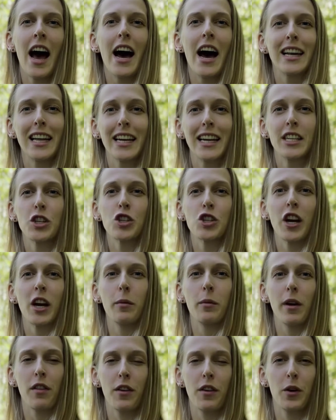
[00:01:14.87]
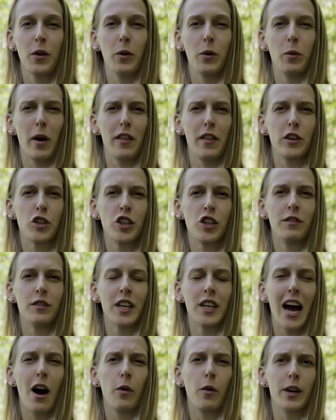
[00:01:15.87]
I'd like to share with you why the Sheave
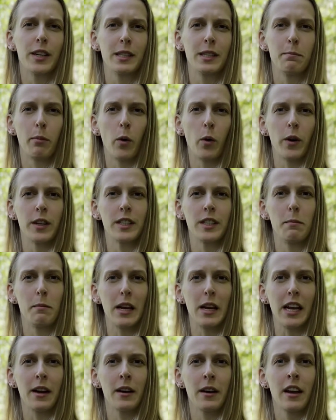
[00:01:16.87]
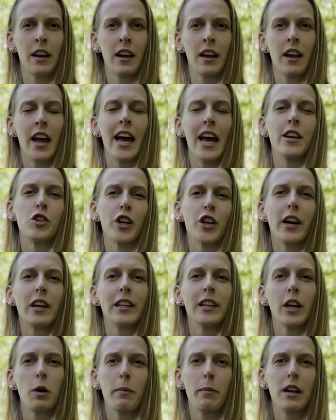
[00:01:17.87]
Tower is important to me and share
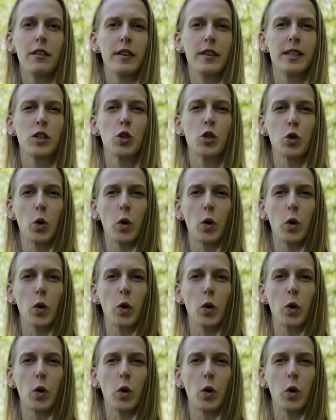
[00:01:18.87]
a little bit of its